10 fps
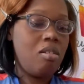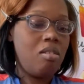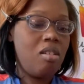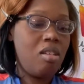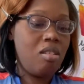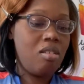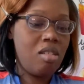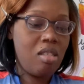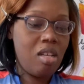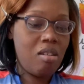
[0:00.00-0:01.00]
yeah it's
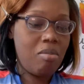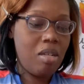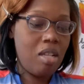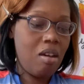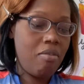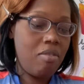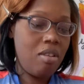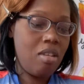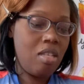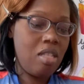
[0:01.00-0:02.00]
just like a regular
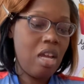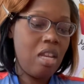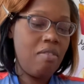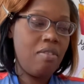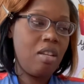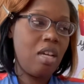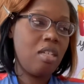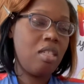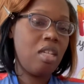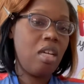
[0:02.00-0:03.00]
outfit it's not even like a
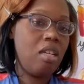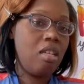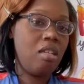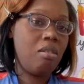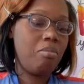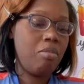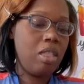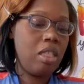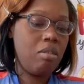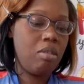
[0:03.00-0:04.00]
jacket
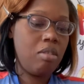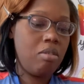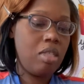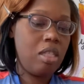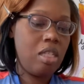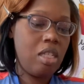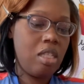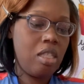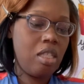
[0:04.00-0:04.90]
material it's just